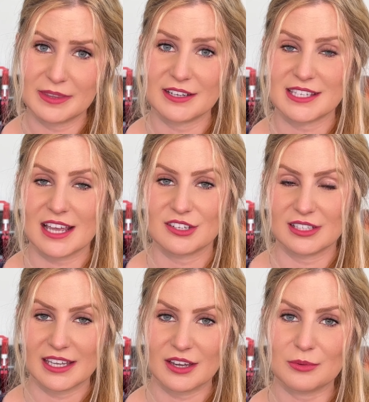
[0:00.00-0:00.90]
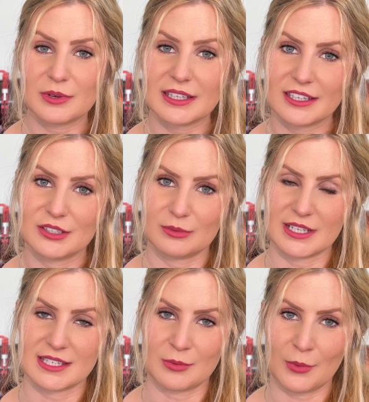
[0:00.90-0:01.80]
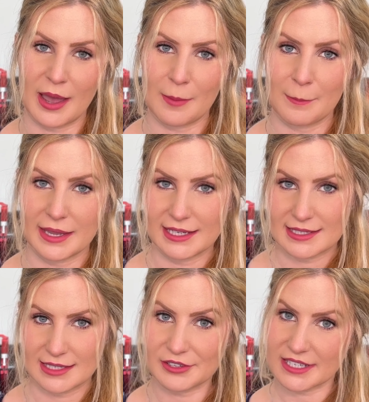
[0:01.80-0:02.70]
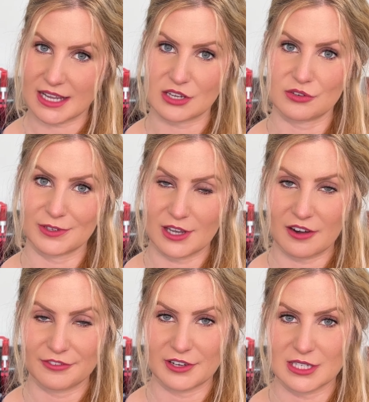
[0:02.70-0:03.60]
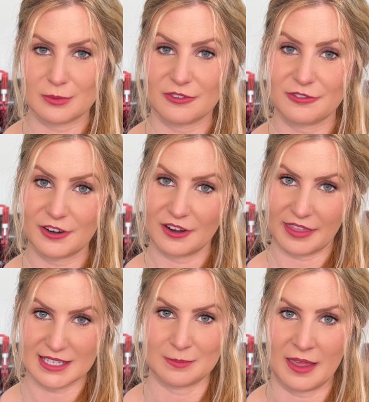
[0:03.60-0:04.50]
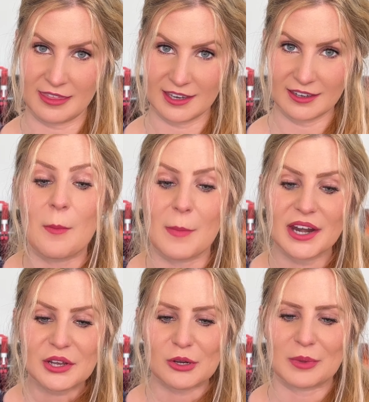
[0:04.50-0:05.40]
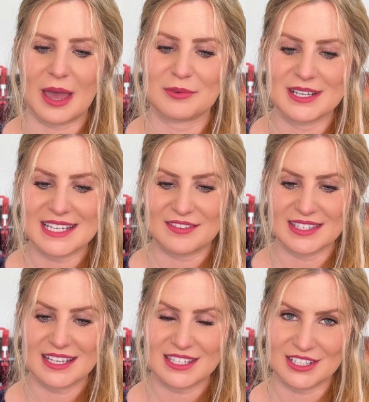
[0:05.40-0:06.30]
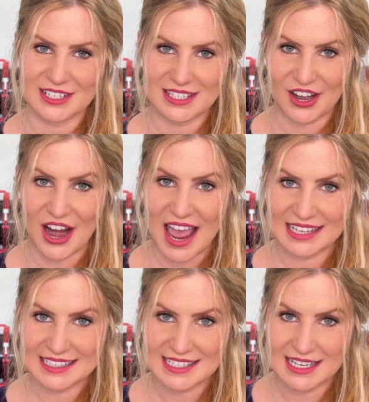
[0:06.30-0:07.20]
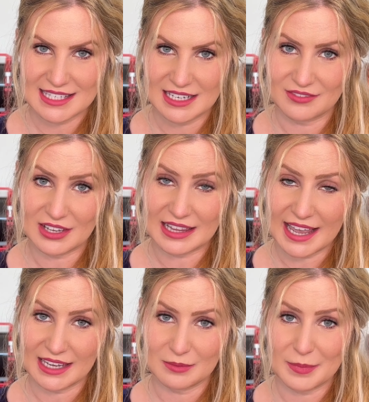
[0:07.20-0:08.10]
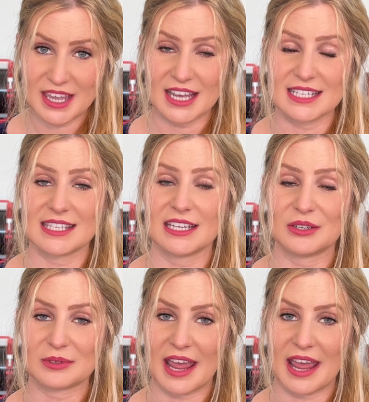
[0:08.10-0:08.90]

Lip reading: there's actually a really good reason why many serious astrophotographers prefer this method. Monochrome cameras have sensors that are highly sensitive to light because they don't